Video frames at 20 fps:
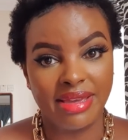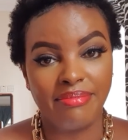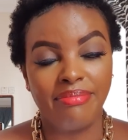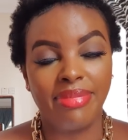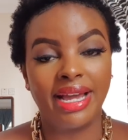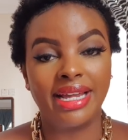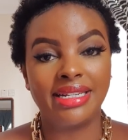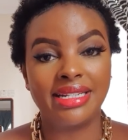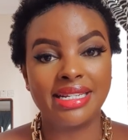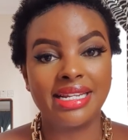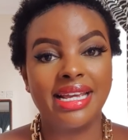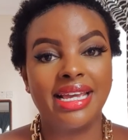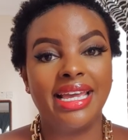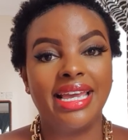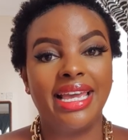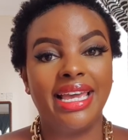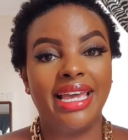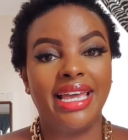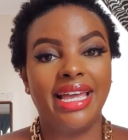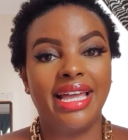But
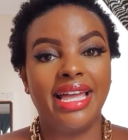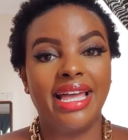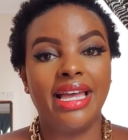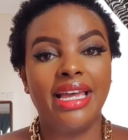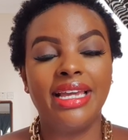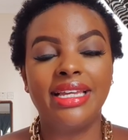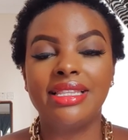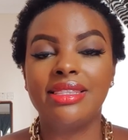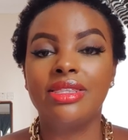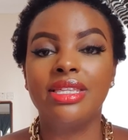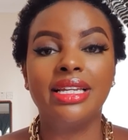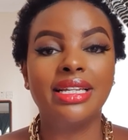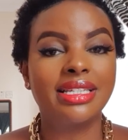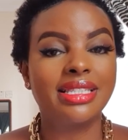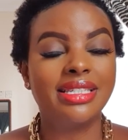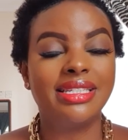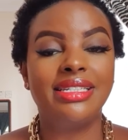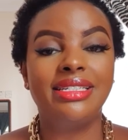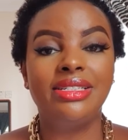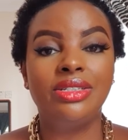things
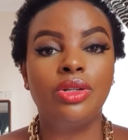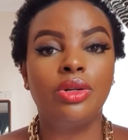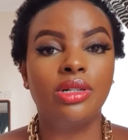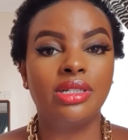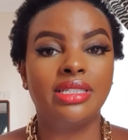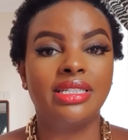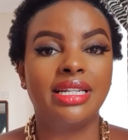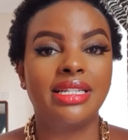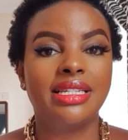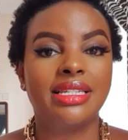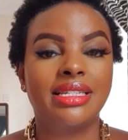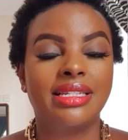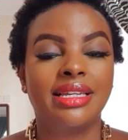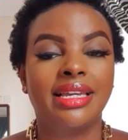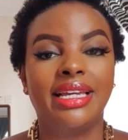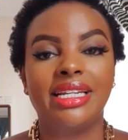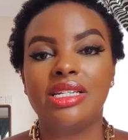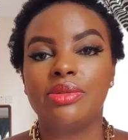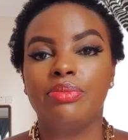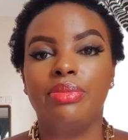don't just
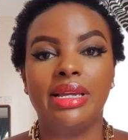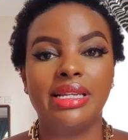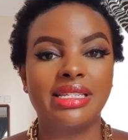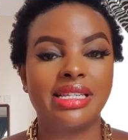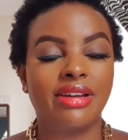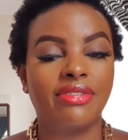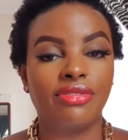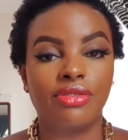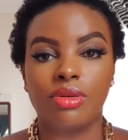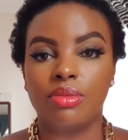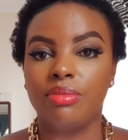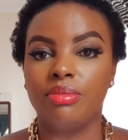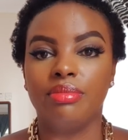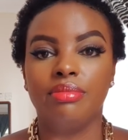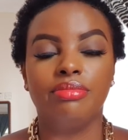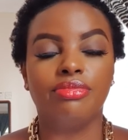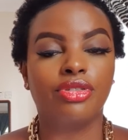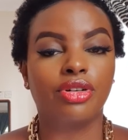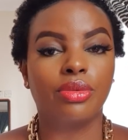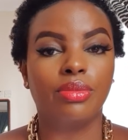get better
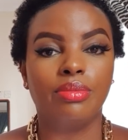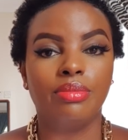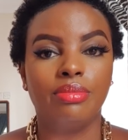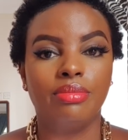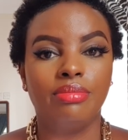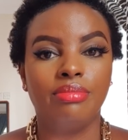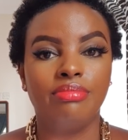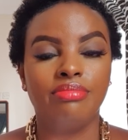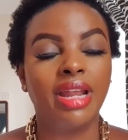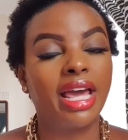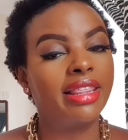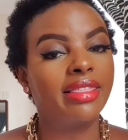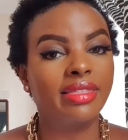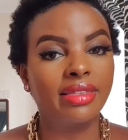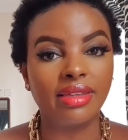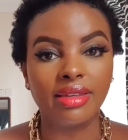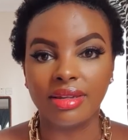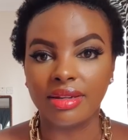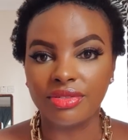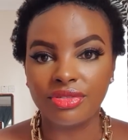from
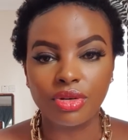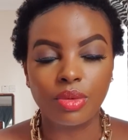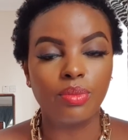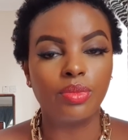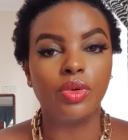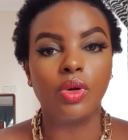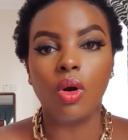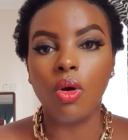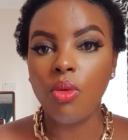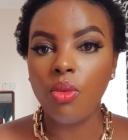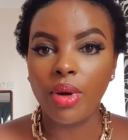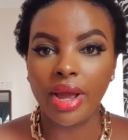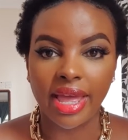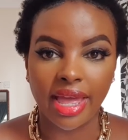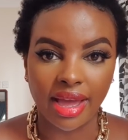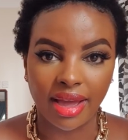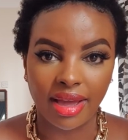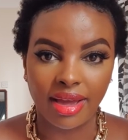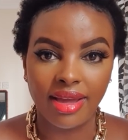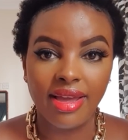nothing, from
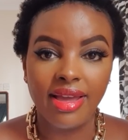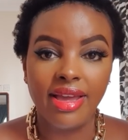nowhere.